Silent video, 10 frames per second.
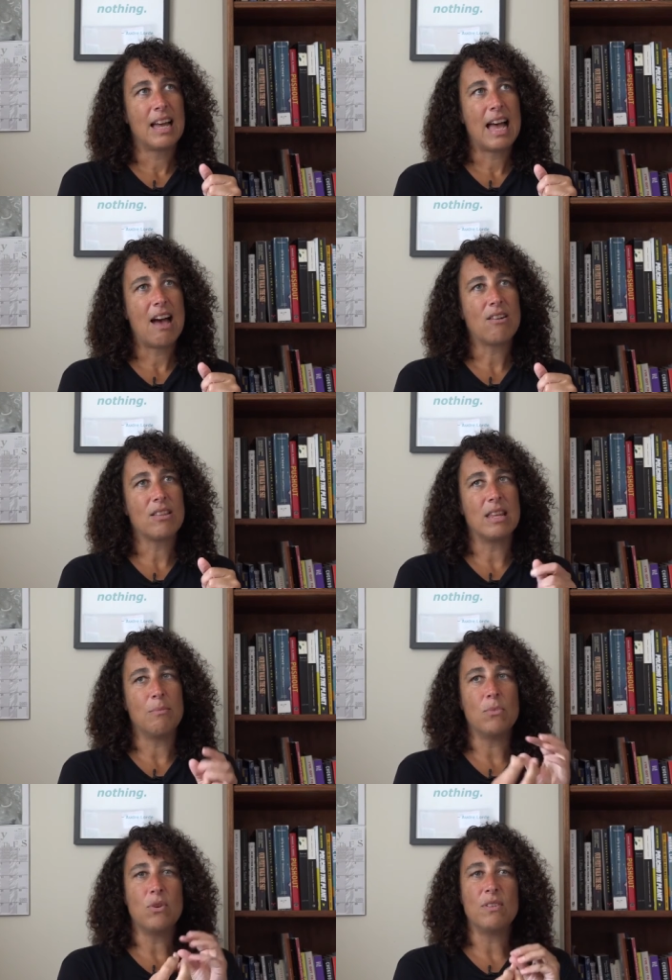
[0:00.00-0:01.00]
how to
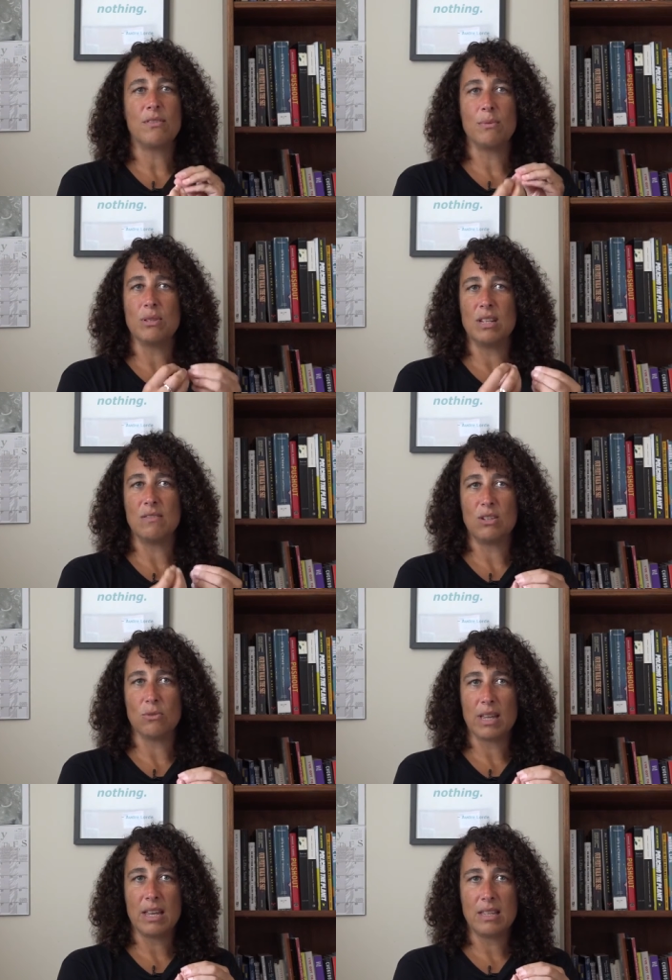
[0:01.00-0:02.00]
then move it from those
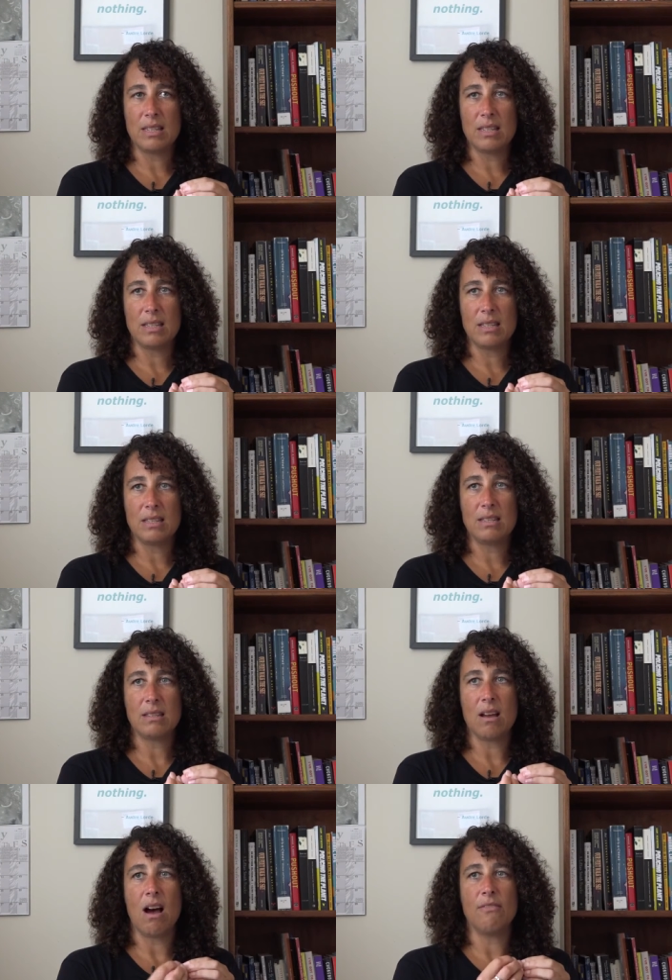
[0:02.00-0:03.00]
individual
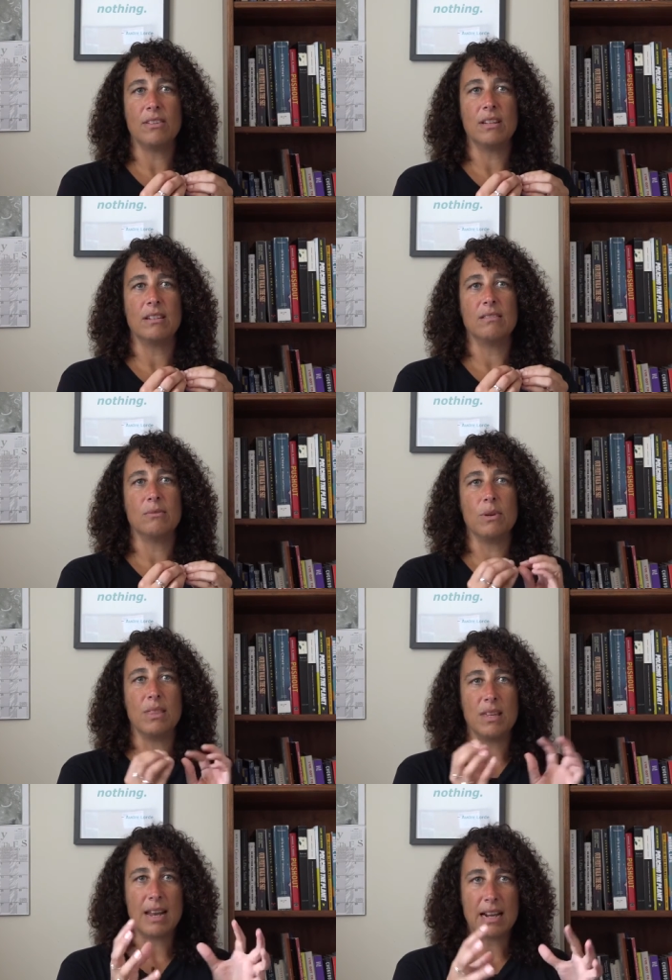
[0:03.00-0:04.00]
cases, often
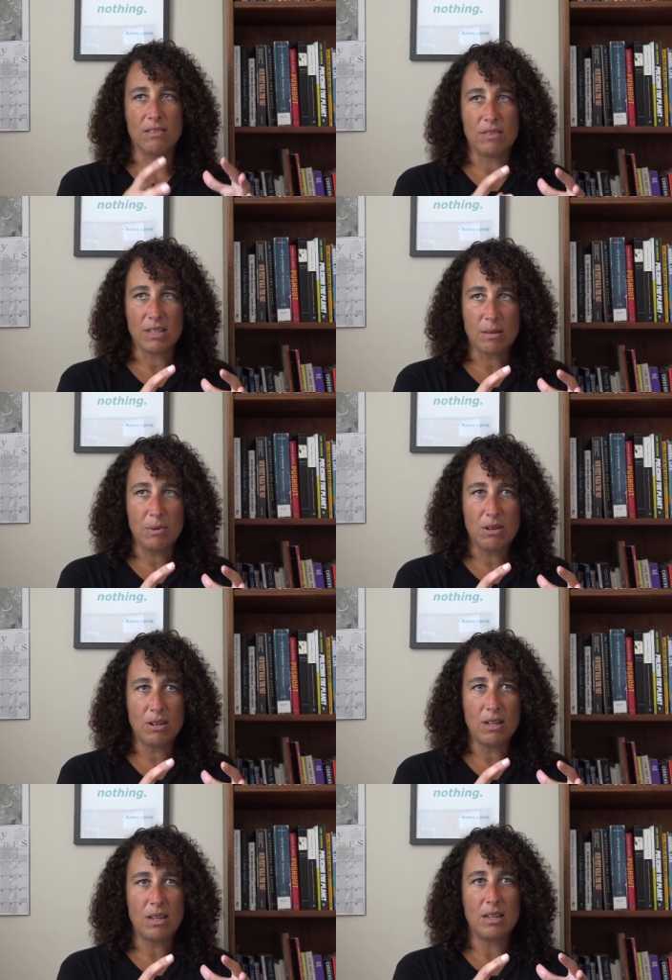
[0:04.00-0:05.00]
within activist
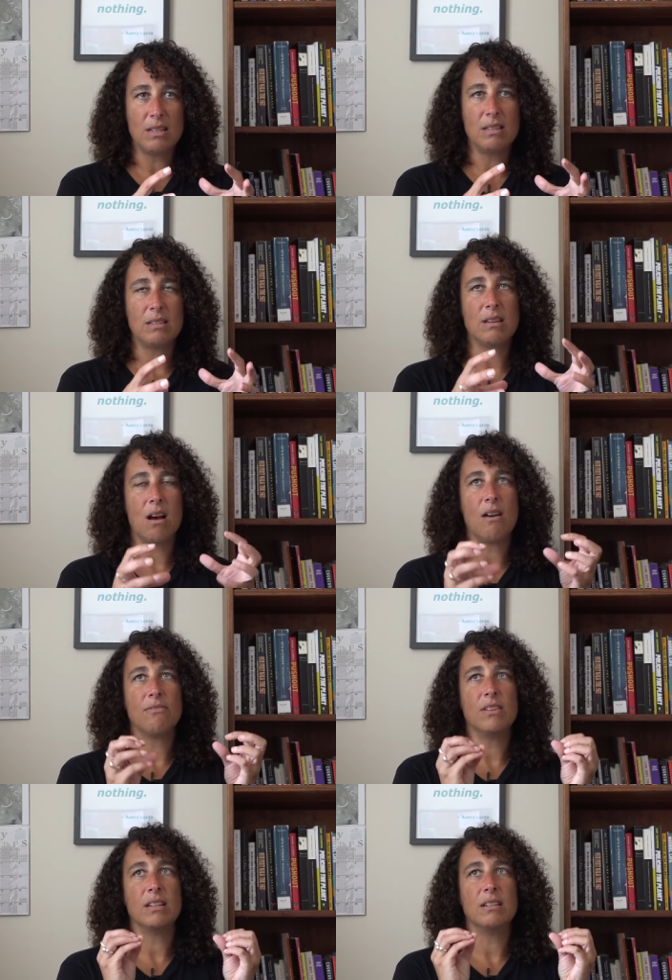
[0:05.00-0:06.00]
communities,
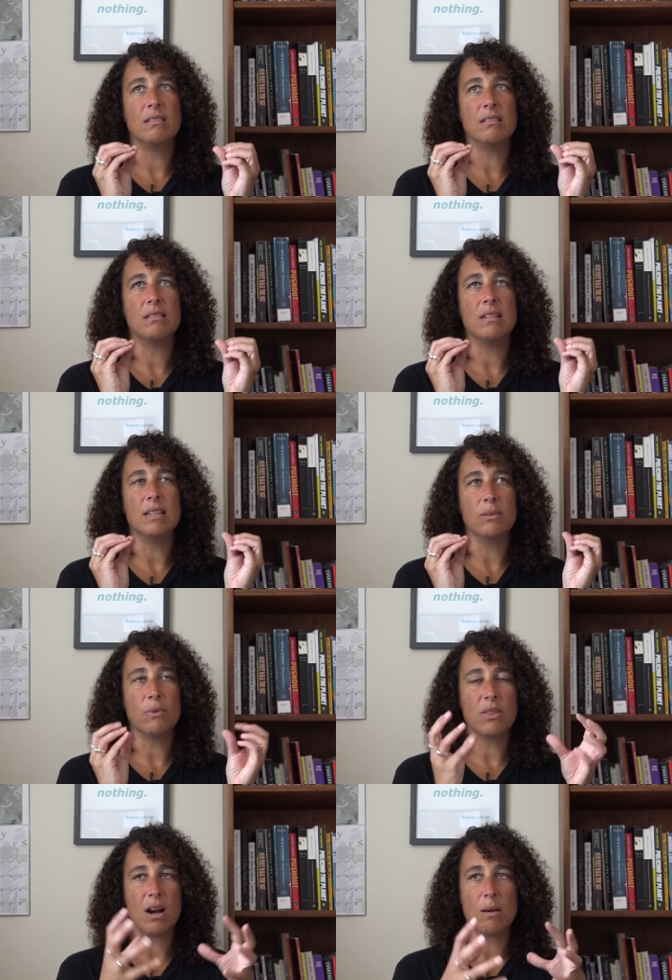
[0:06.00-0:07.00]
often dealing
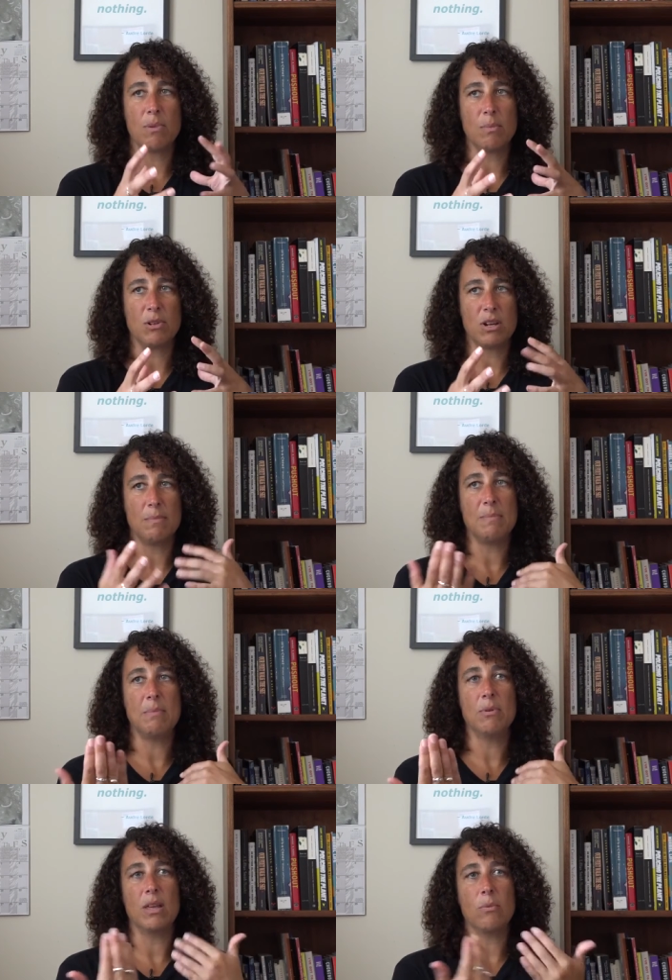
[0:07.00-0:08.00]
with harm perpetrated by
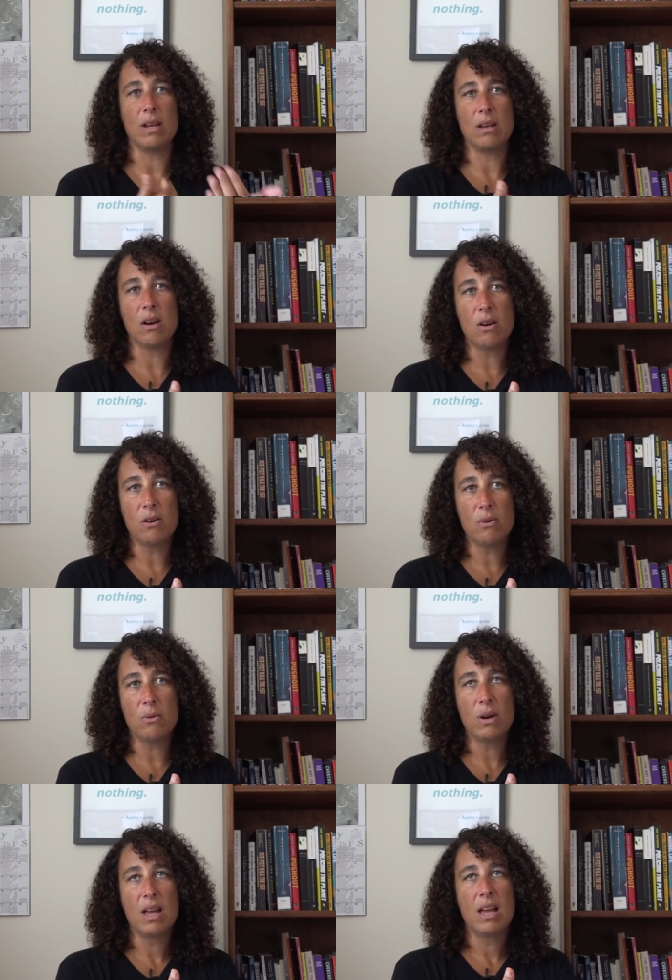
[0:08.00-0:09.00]
people that we
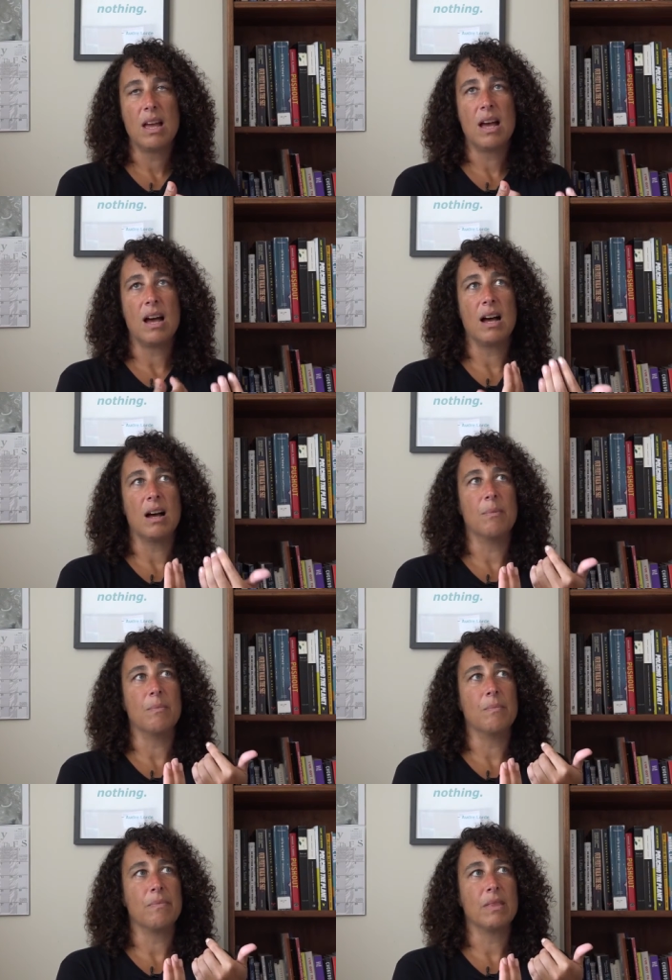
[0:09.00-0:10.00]
know,
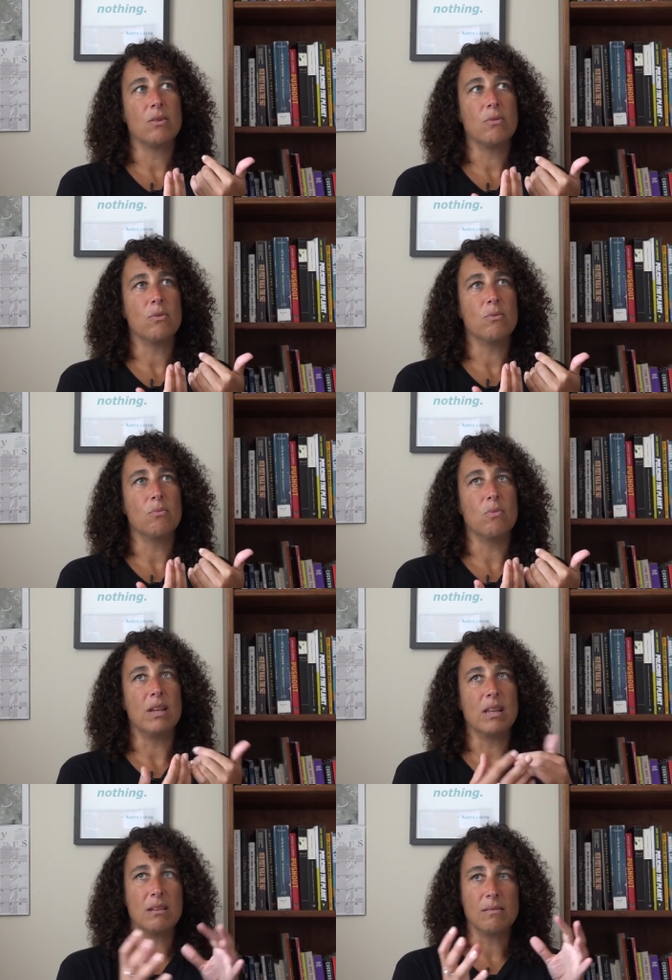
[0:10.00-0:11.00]
who
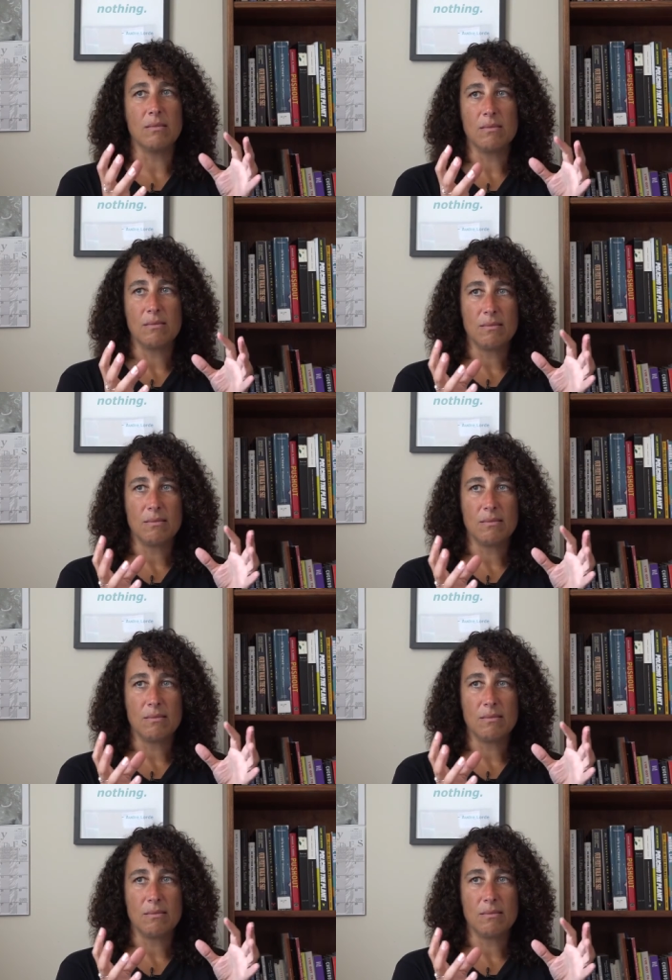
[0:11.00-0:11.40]
we can